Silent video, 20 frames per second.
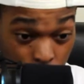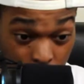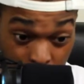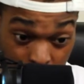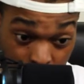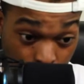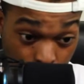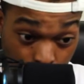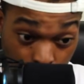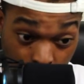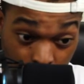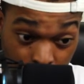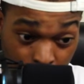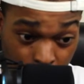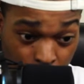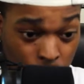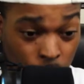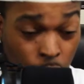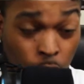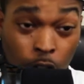isn't much, and
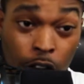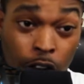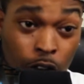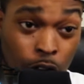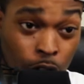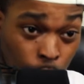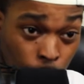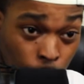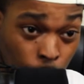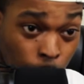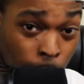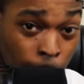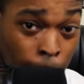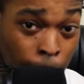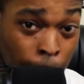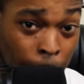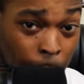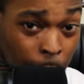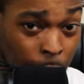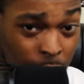it's hard to do
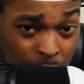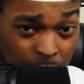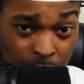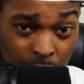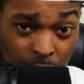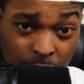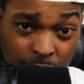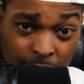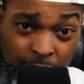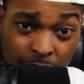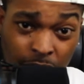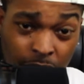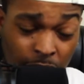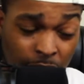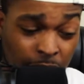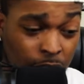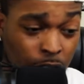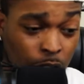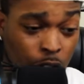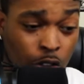because it's the Knicks. The
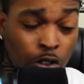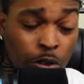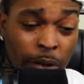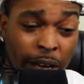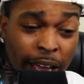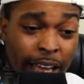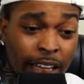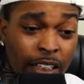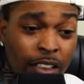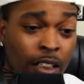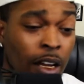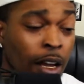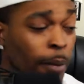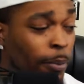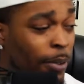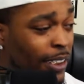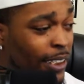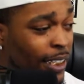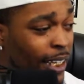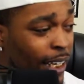Knicks are trash.
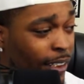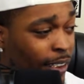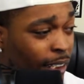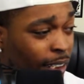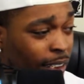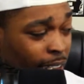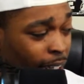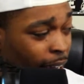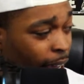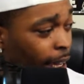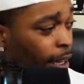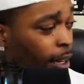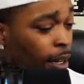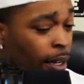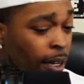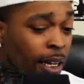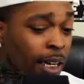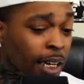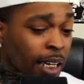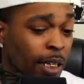But at the end of the day,
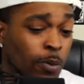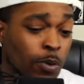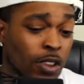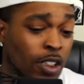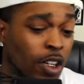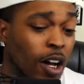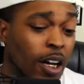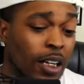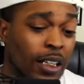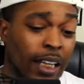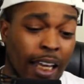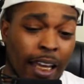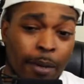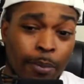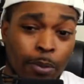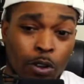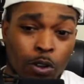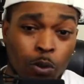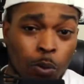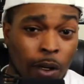he was
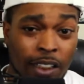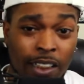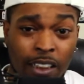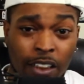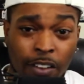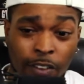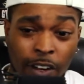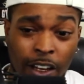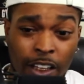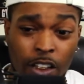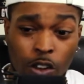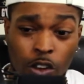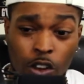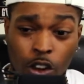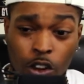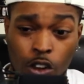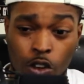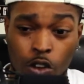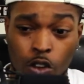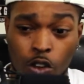unable to identify
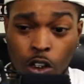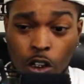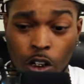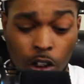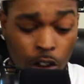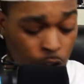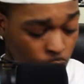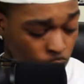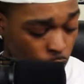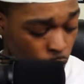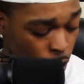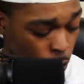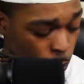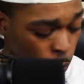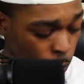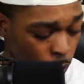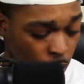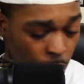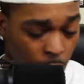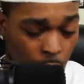the star
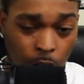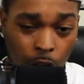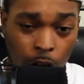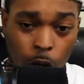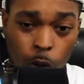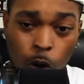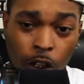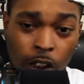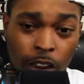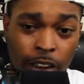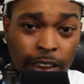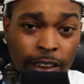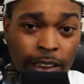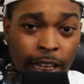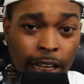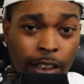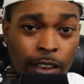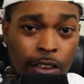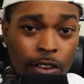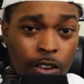quality
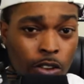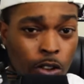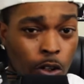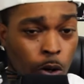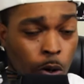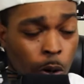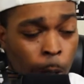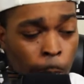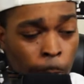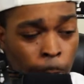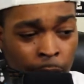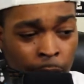talent. So